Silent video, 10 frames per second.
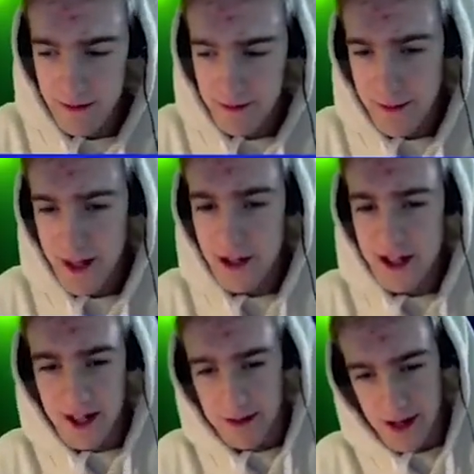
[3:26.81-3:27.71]
Bigger is
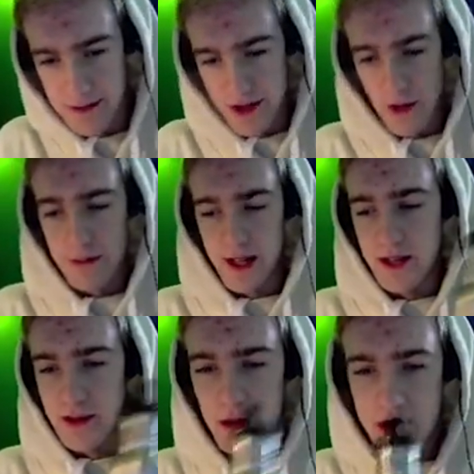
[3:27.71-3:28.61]
sometimes not better.
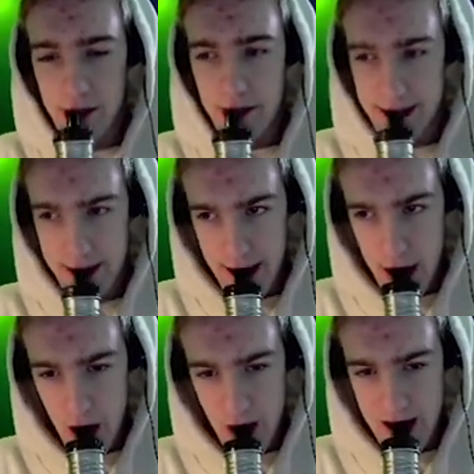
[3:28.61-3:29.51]
Also because I need
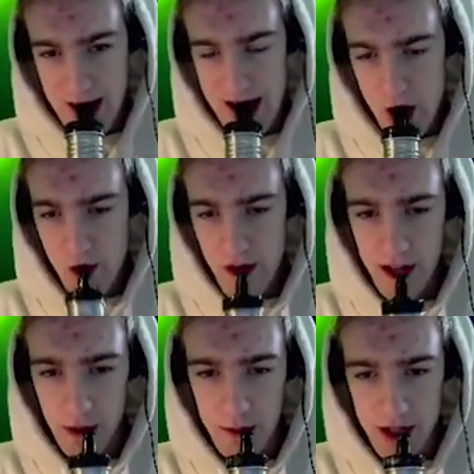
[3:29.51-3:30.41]
to like read a
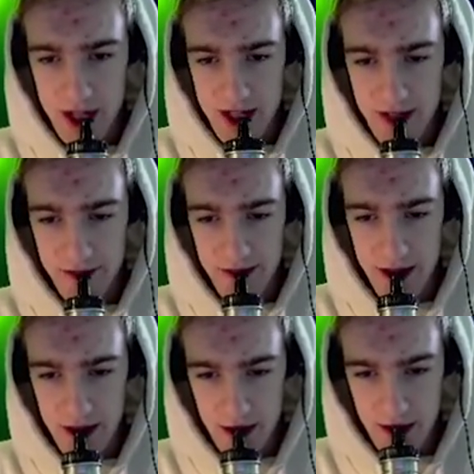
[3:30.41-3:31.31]
whole bunch of stuff
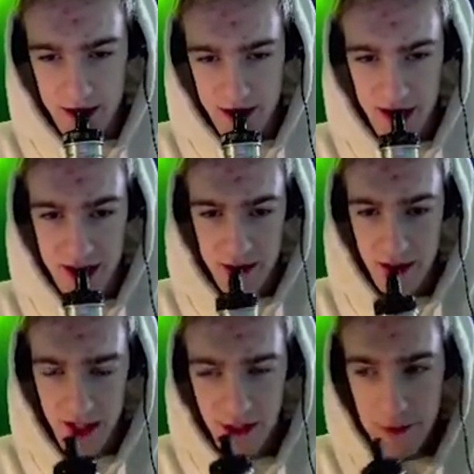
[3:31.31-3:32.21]
on screen as well
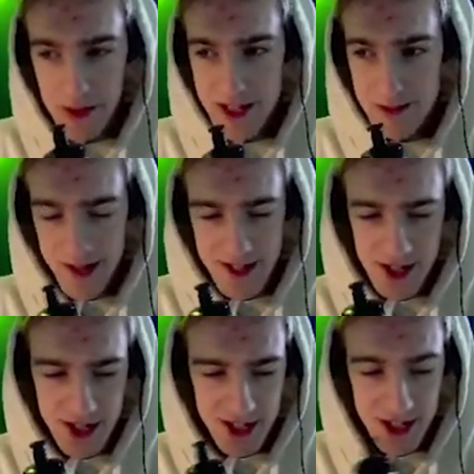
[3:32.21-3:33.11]
and have a bit of space
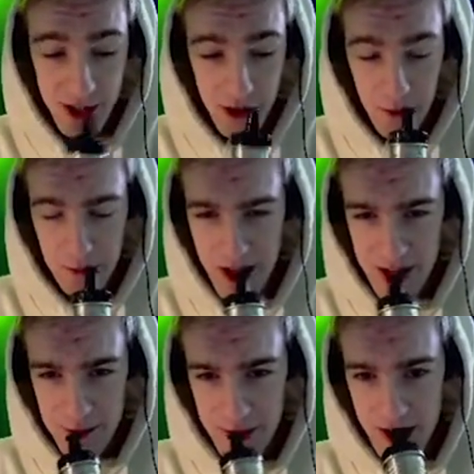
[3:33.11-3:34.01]
just to, you know,
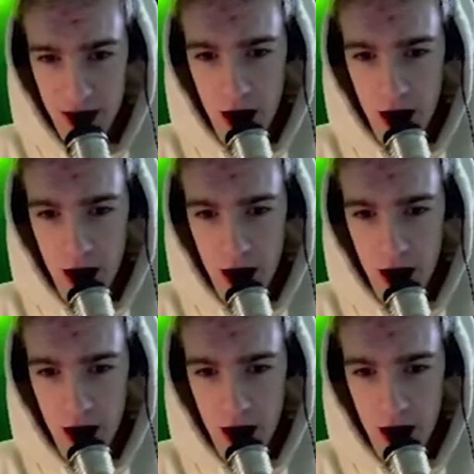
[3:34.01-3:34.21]
breathe a bit.